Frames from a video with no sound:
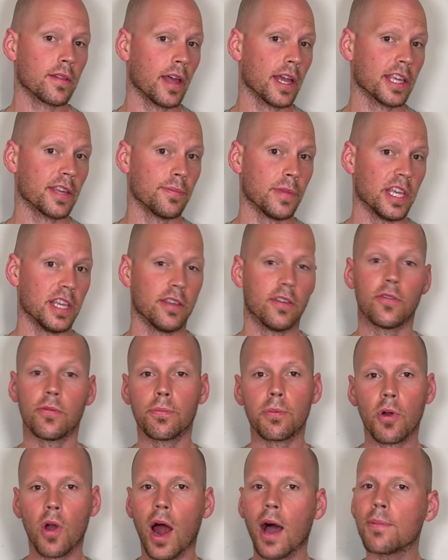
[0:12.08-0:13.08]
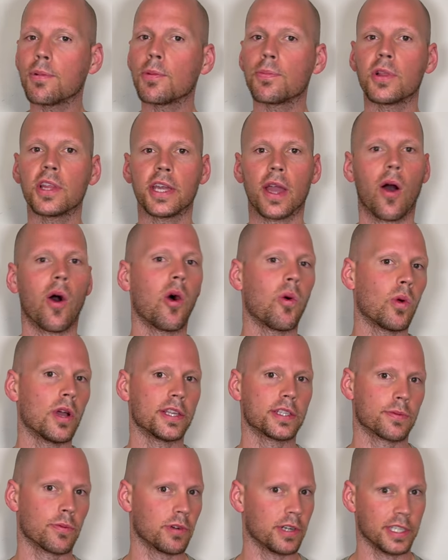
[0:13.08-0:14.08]
like me, you've probably
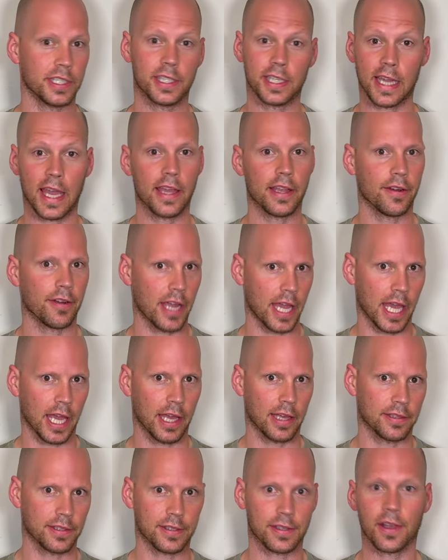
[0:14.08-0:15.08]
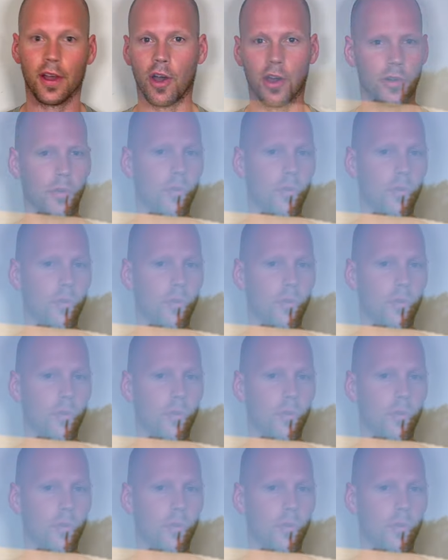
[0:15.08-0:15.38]
always wanted to get your hands on